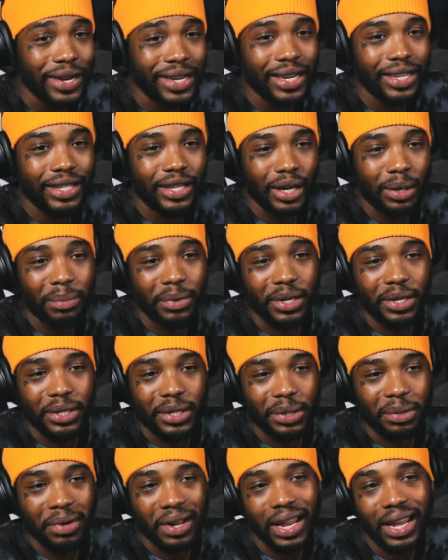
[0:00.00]
the W
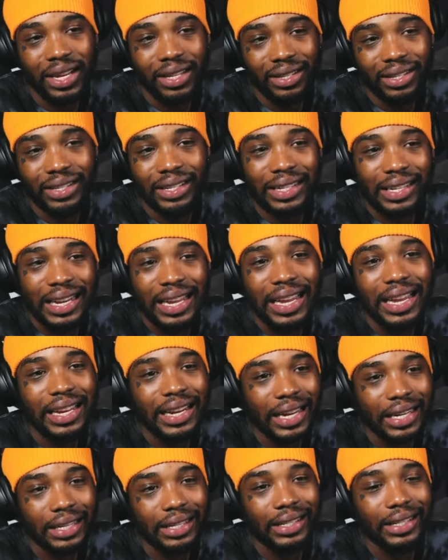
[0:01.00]
too, and and
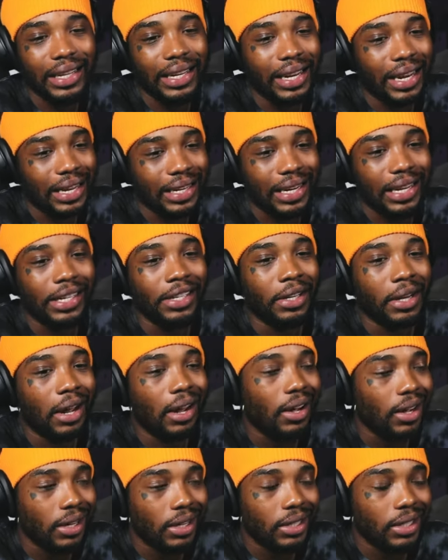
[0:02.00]
like they said, like they
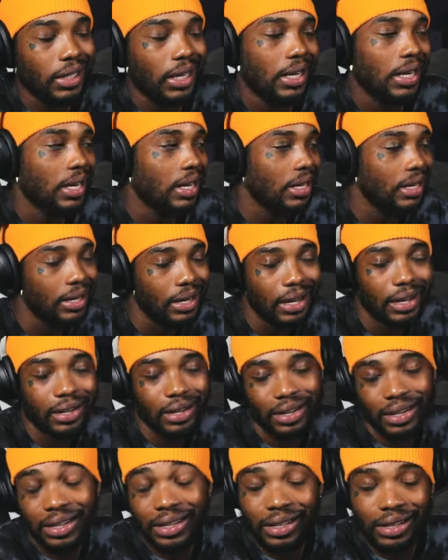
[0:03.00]
lost and then
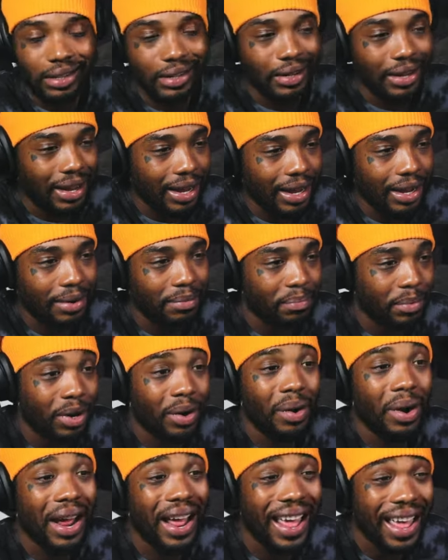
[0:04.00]
that this and that, bro.
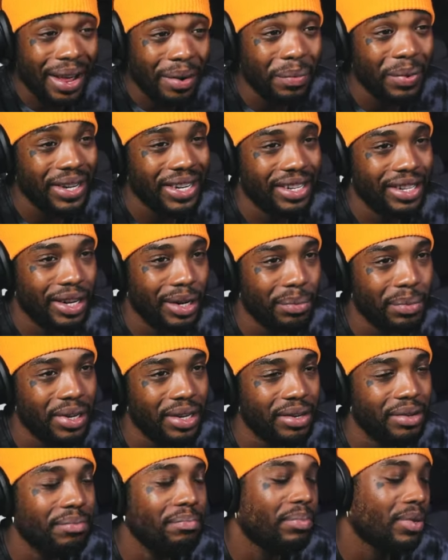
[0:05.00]
And with
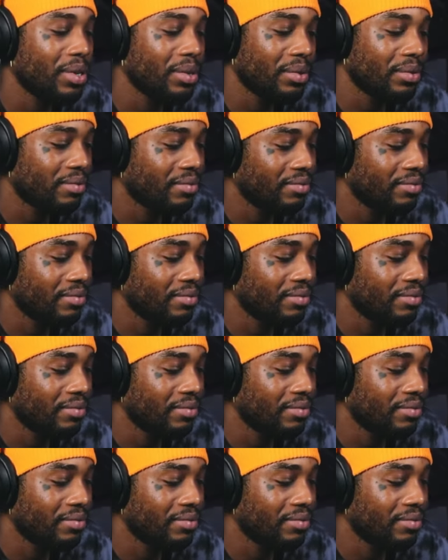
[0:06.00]
W, bro.